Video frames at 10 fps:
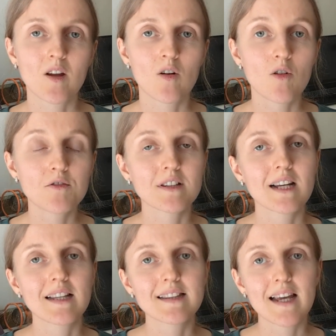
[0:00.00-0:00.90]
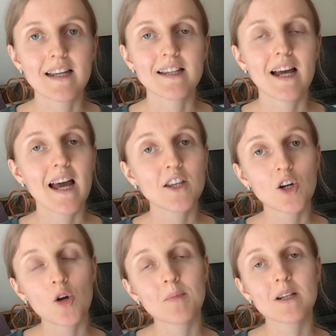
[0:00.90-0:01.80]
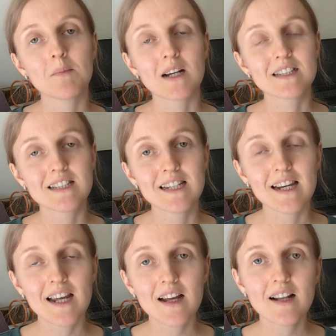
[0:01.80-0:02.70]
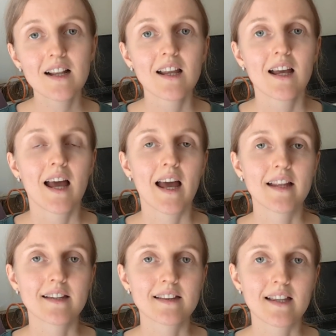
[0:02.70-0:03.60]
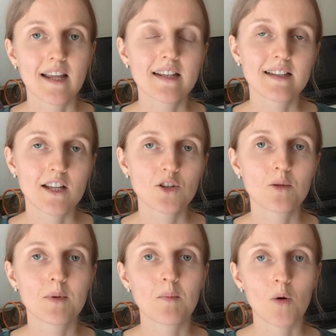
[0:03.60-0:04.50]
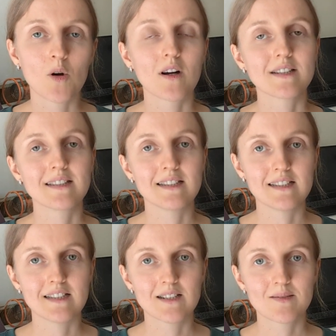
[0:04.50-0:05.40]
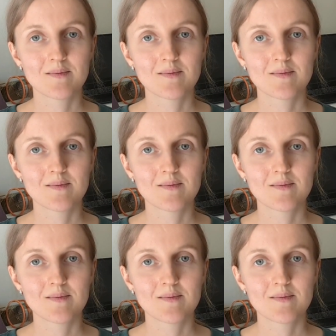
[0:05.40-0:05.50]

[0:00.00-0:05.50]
often contain anaerobic bacteria and they tend to be more acidic.